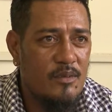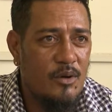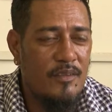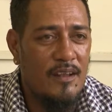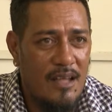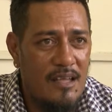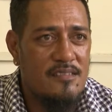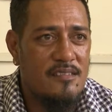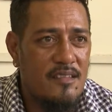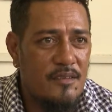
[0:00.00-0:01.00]
Over the
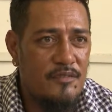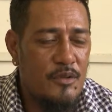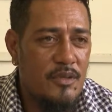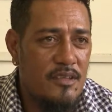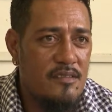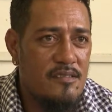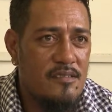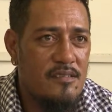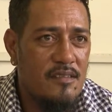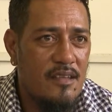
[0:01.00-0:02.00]
last few
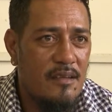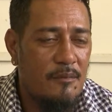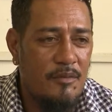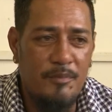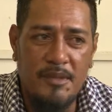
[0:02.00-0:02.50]
years, we've